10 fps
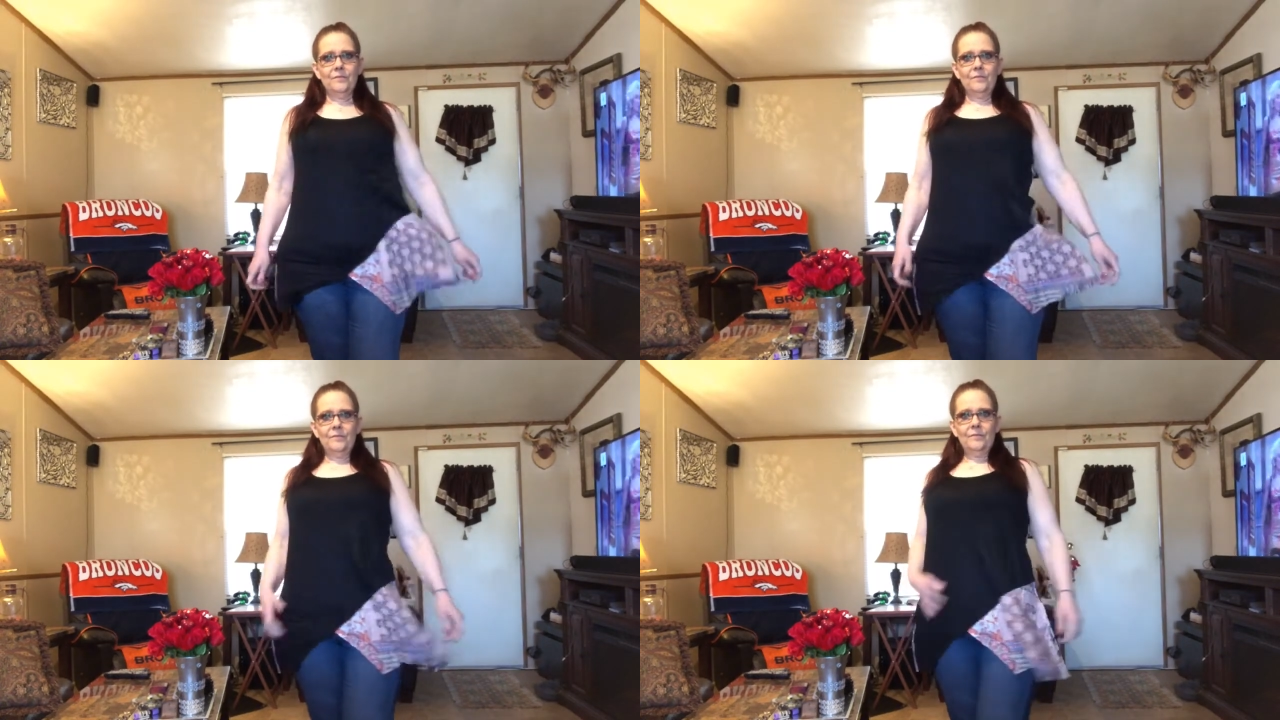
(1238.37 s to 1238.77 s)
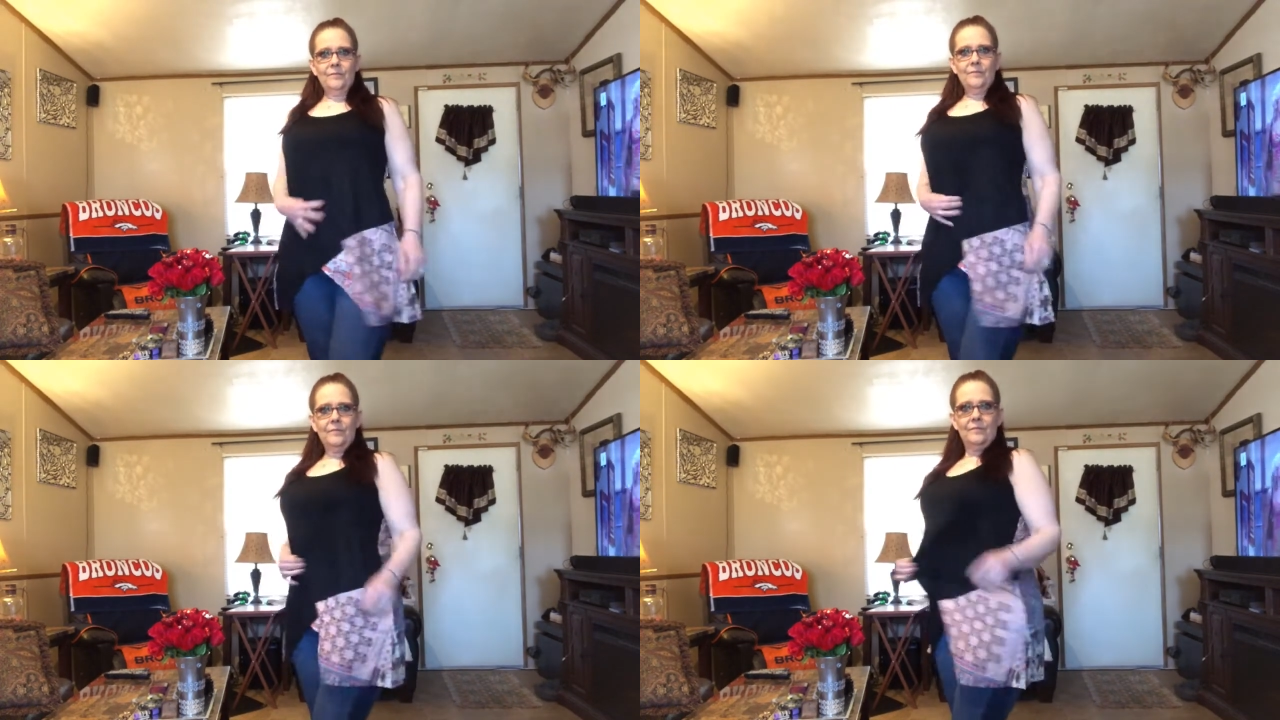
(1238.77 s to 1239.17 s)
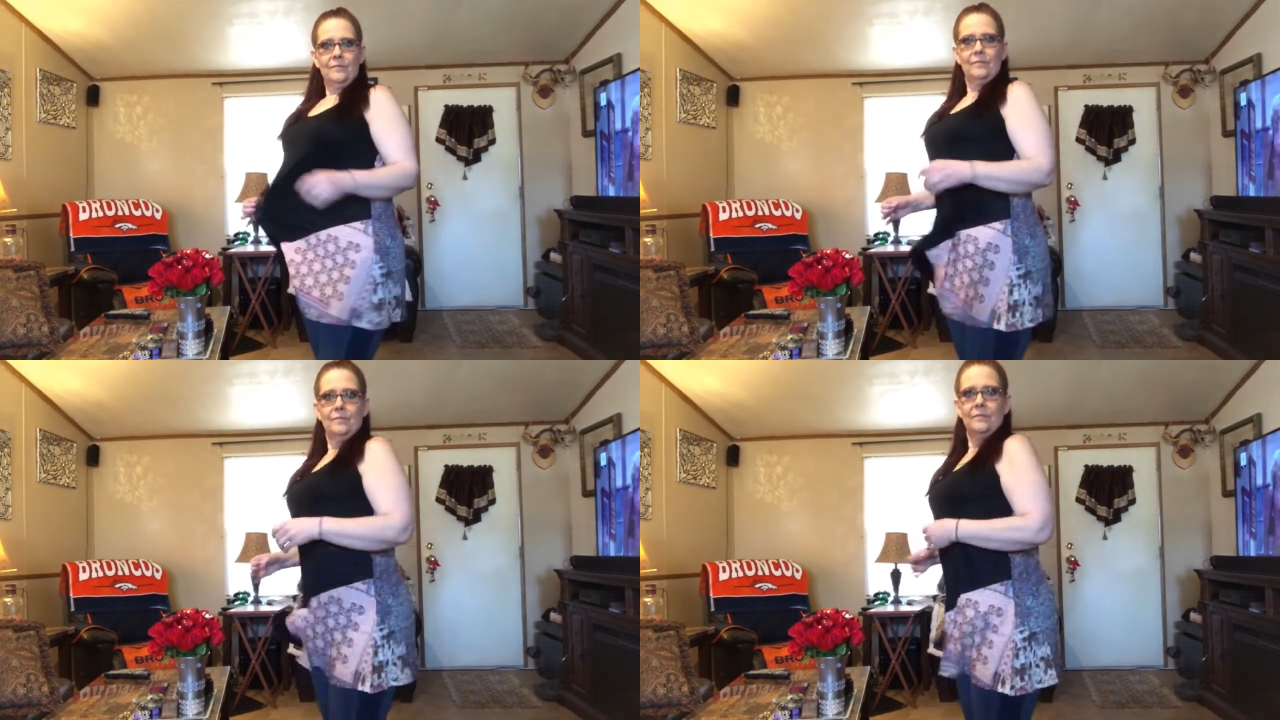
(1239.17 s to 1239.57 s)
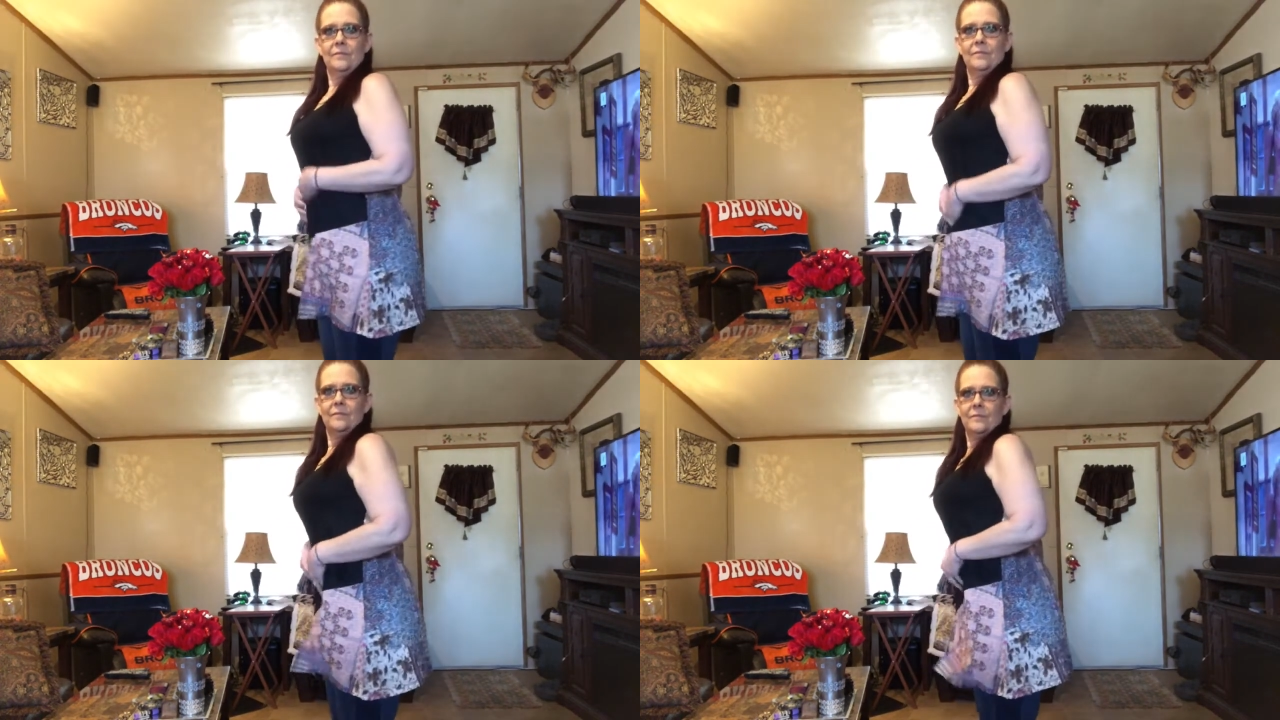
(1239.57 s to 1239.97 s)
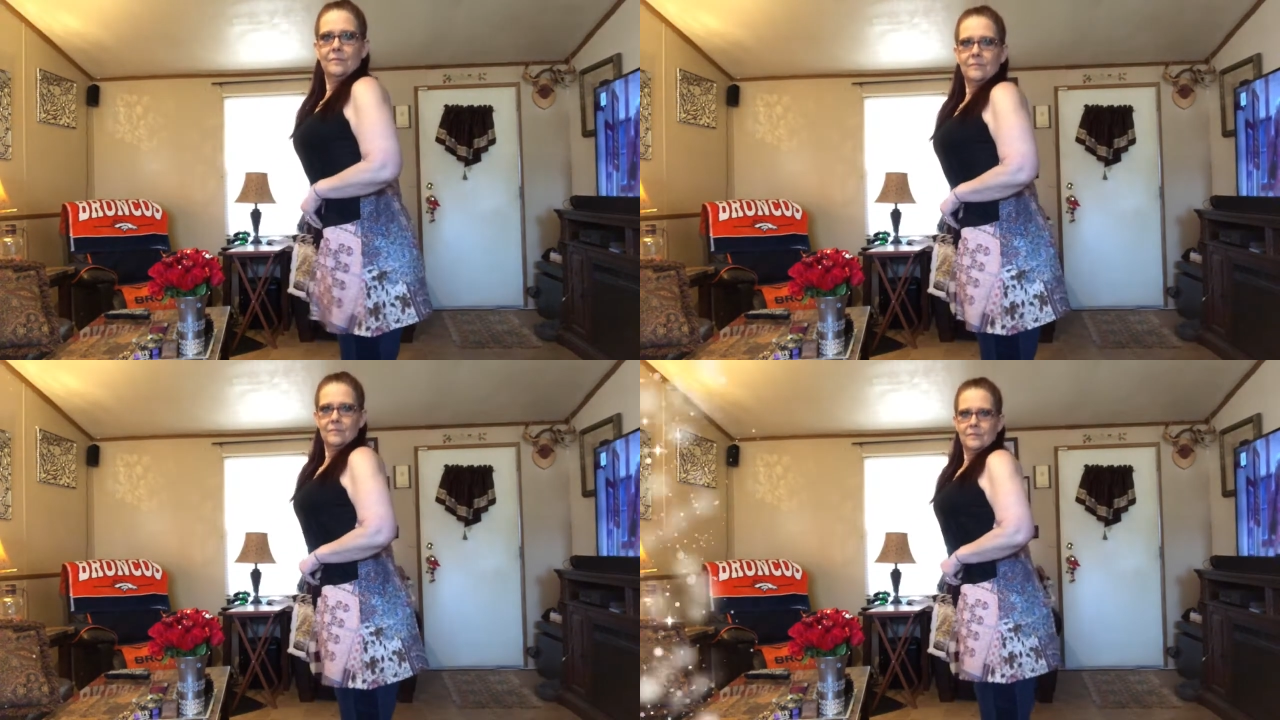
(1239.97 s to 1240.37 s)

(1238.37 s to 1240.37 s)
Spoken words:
No one is speaking in this clip.